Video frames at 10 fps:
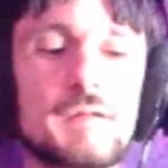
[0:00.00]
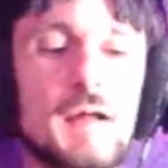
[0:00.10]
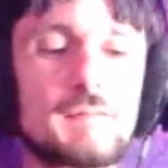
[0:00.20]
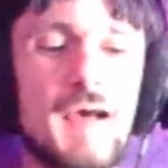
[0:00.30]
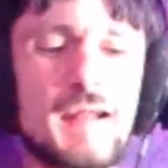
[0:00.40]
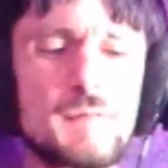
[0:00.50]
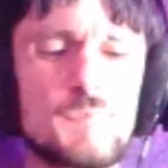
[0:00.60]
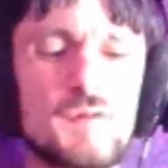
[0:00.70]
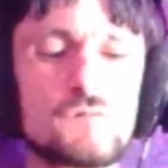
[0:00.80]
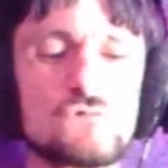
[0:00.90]
not
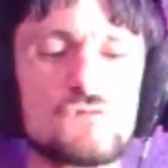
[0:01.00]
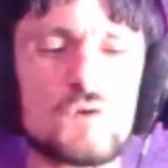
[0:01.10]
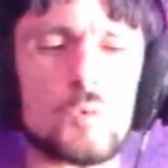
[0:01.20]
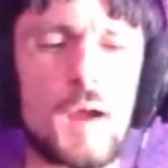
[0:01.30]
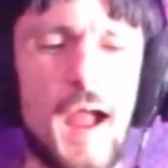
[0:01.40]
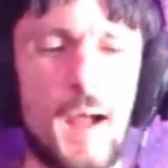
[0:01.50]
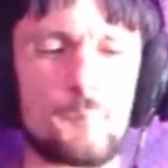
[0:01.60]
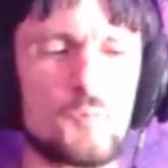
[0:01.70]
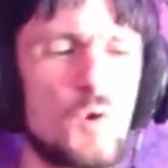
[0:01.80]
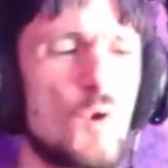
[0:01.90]
even a scrap
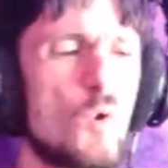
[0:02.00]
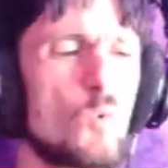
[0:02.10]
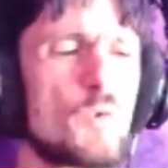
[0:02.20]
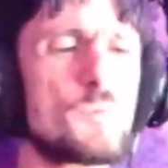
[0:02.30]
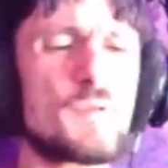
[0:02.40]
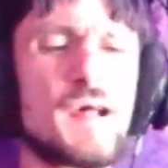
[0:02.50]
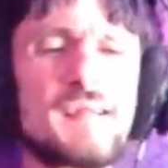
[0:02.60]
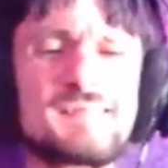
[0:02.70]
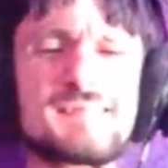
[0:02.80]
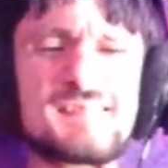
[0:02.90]
or even
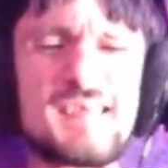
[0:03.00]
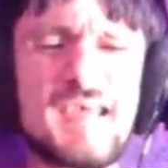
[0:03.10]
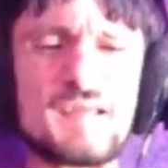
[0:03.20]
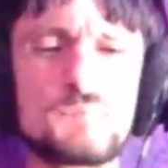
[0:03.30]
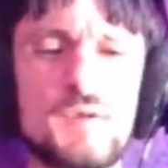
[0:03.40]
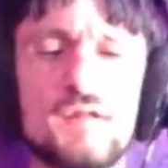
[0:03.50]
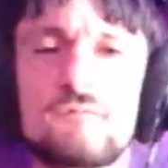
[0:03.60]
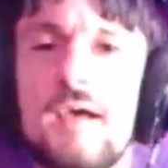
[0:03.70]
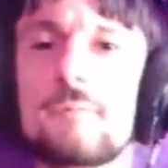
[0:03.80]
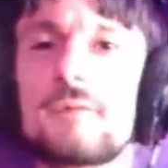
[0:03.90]
a tidbit of
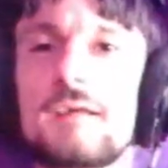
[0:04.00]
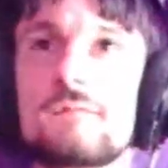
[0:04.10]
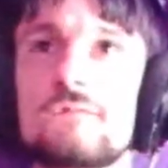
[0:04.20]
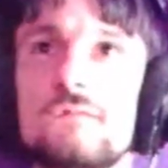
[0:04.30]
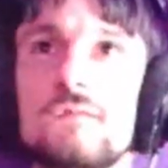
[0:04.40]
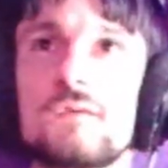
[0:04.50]
evidence